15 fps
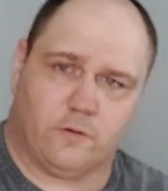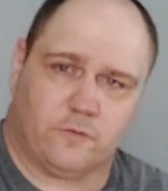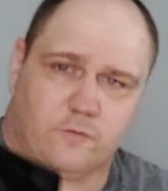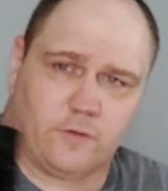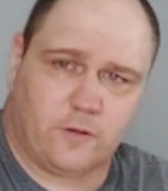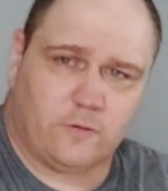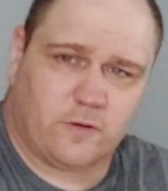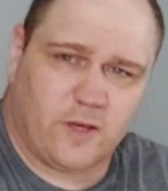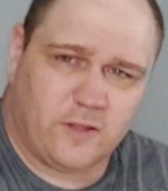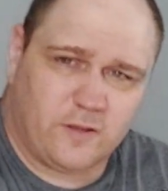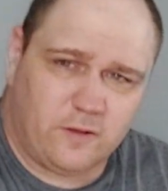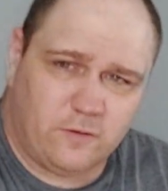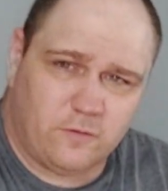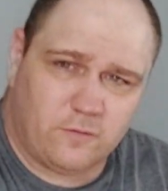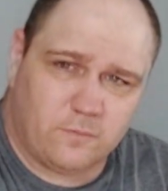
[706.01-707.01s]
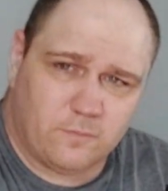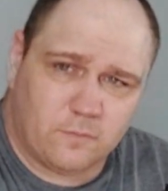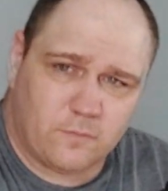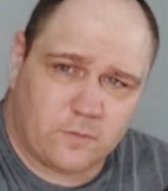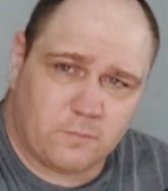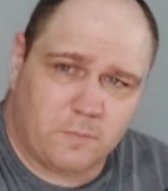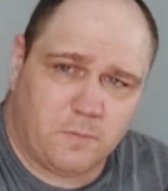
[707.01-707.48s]
You can see it's got these,
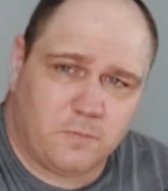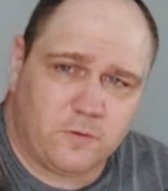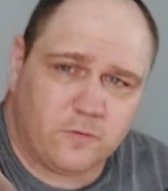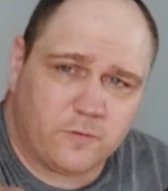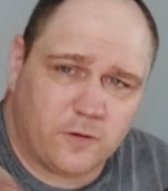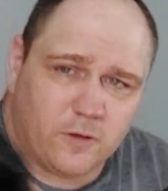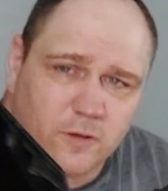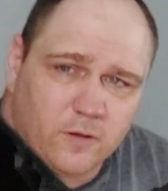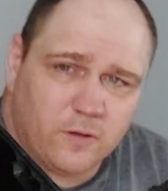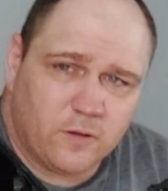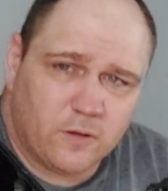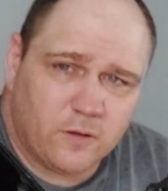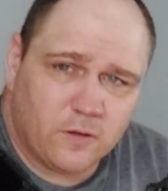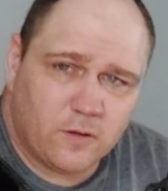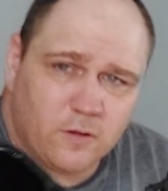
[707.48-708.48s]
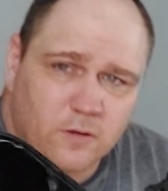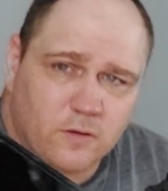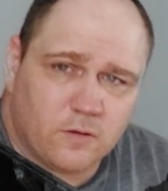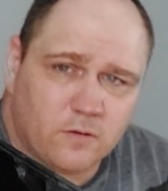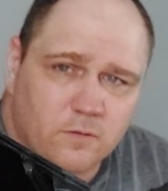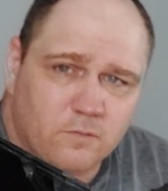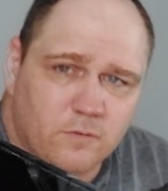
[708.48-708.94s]
maybe see,
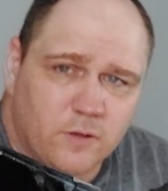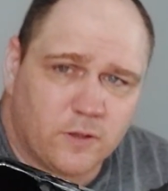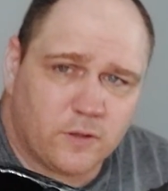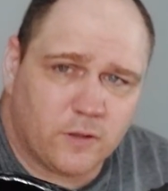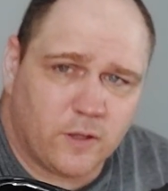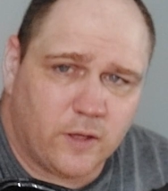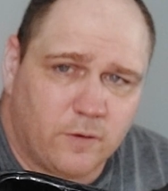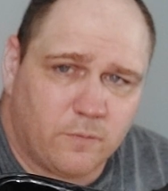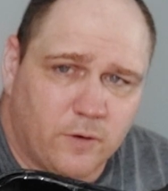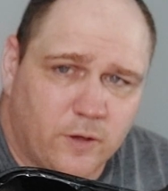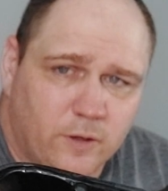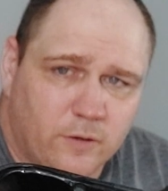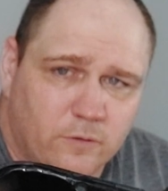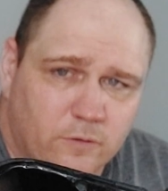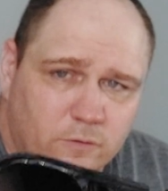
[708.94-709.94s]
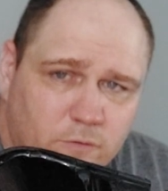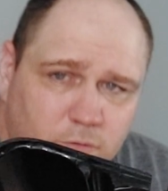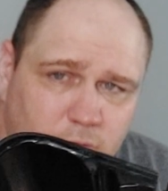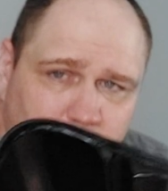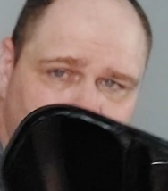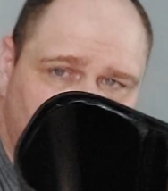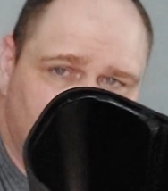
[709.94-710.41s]
if I get the light right, you can
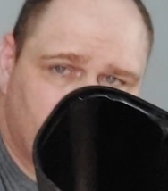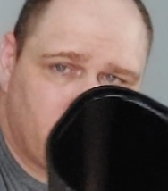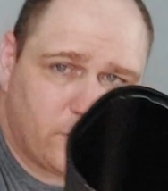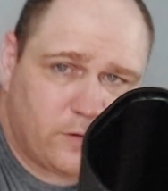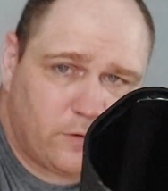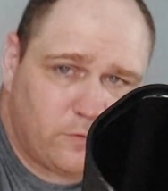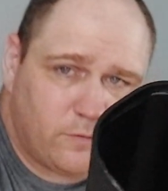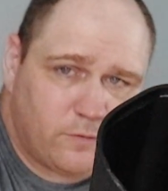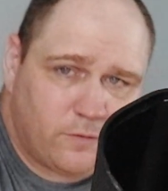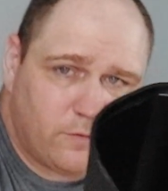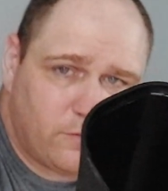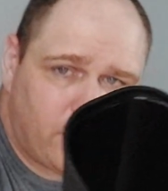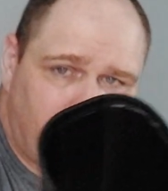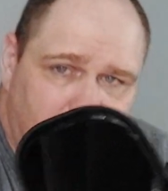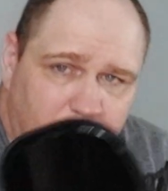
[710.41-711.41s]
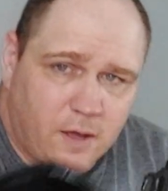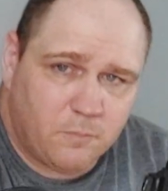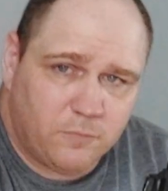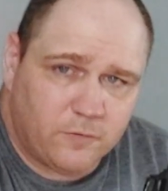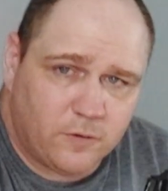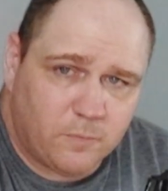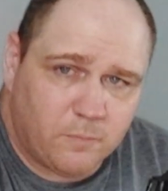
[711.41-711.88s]
see that it's got these
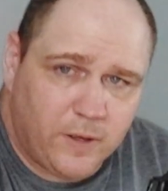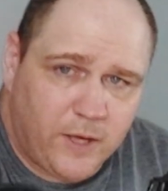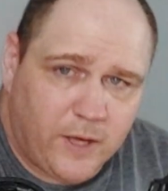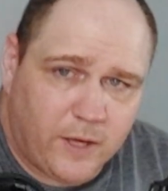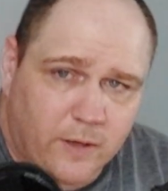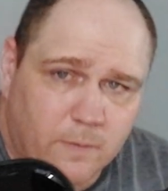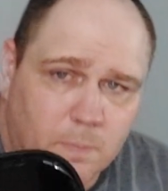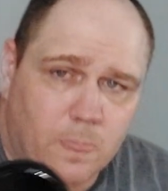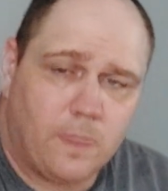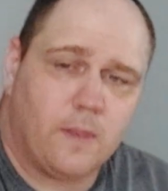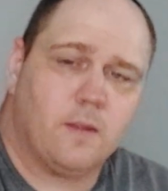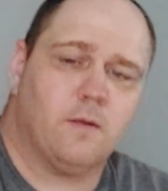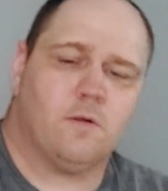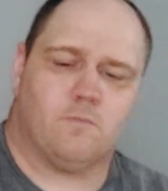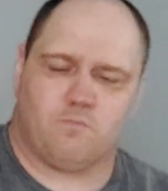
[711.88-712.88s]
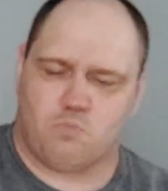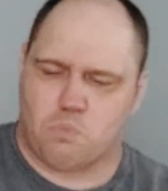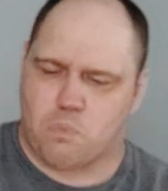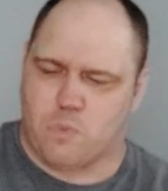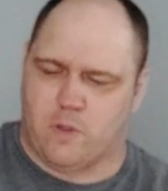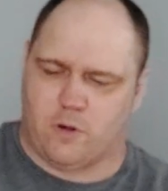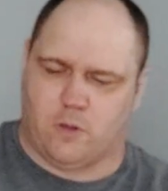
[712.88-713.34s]
tabs in the back
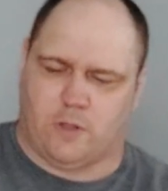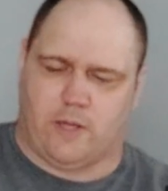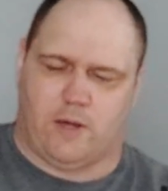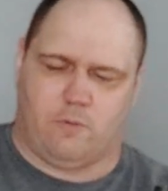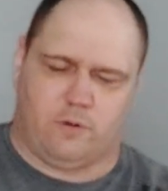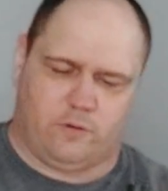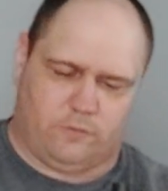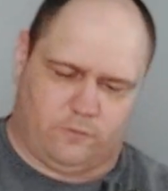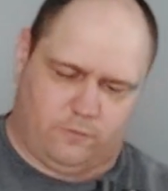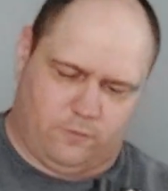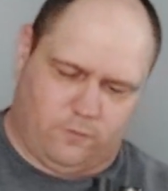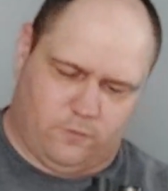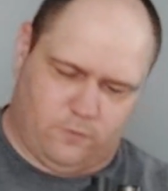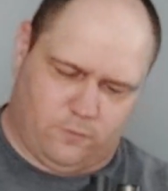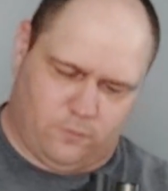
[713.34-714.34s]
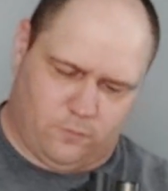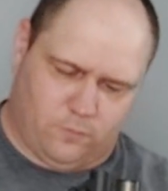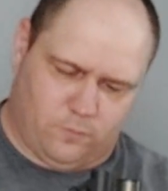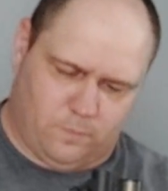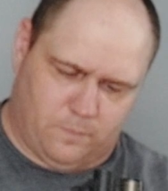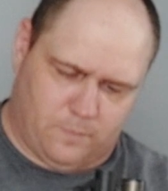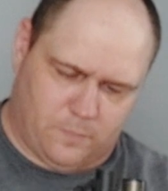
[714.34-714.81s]
that allow it
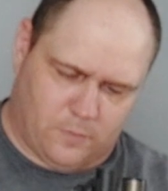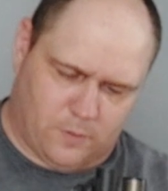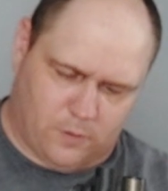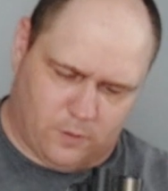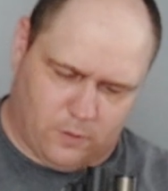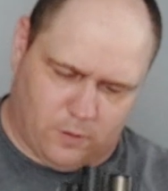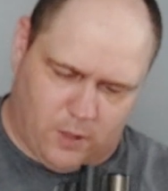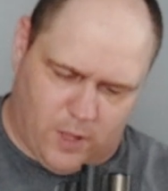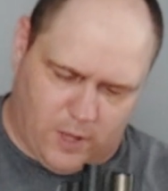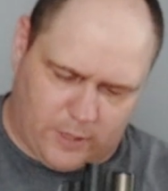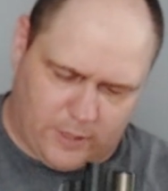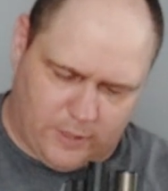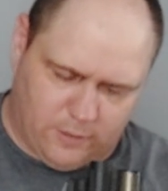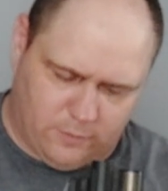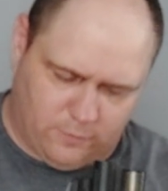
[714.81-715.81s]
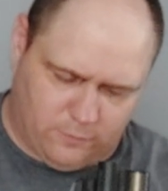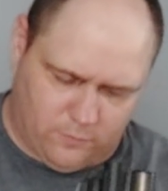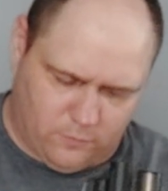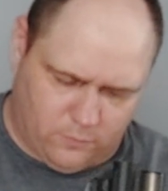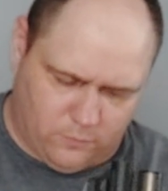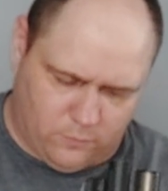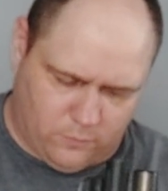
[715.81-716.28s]
to lock
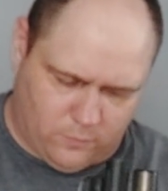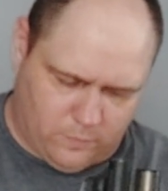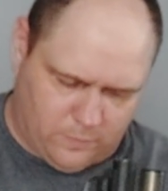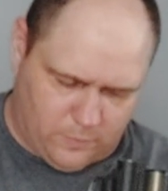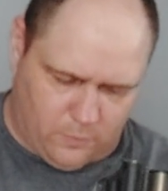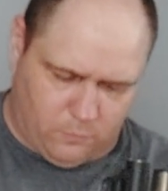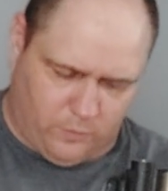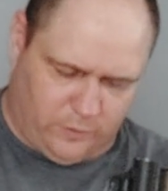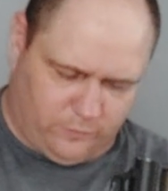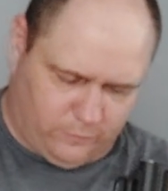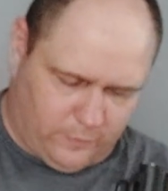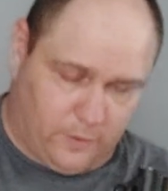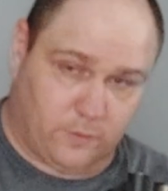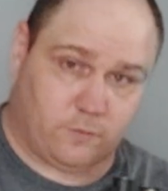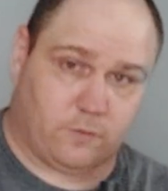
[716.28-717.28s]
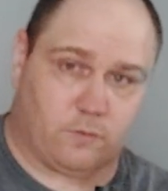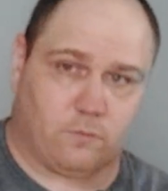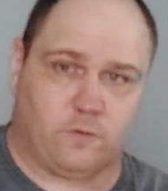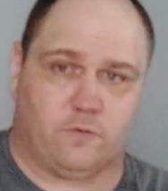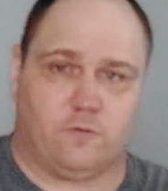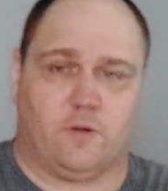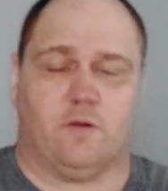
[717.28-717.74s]
into a recess in the
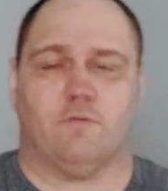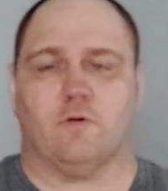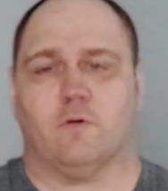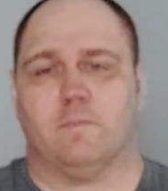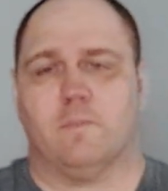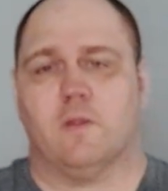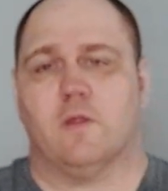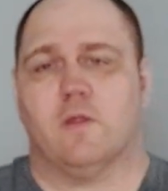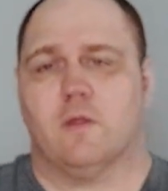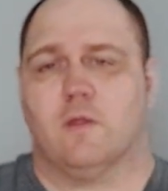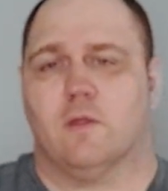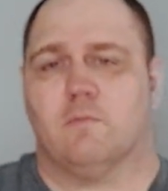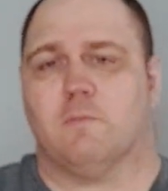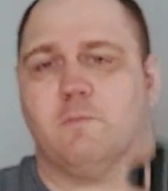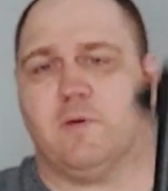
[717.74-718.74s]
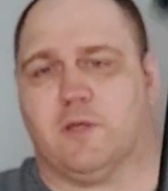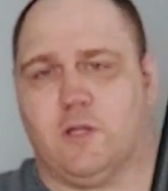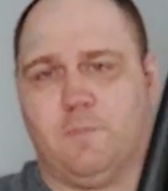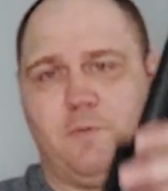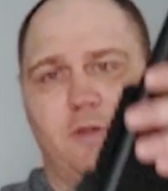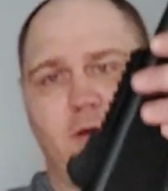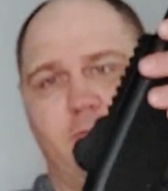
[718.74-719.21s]
receiver, pick
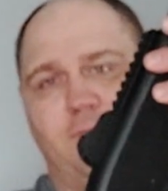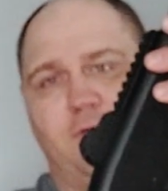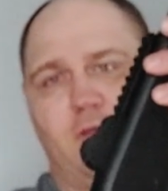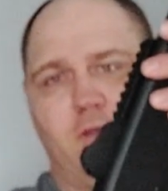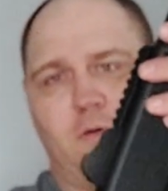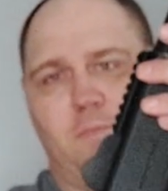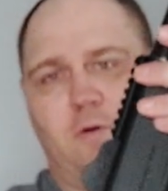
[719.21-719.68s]
it up without falling